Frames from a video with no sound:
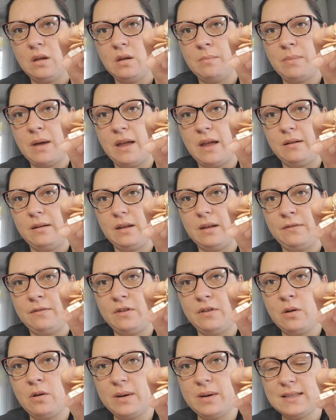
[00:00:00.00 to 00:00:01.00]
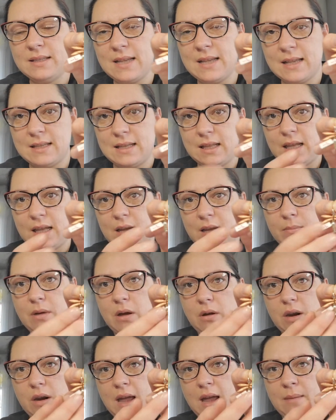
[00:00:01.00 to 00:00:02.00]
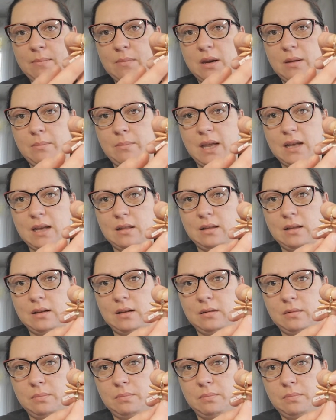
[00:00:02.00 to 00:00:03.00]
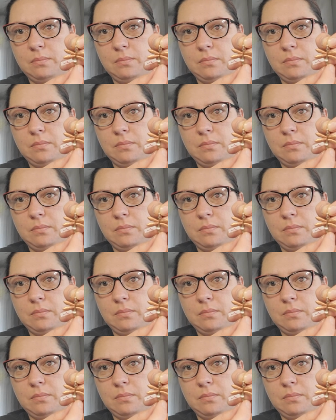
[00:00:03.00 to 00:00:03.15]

But if nobody says anything about it, I'm gonna make a little,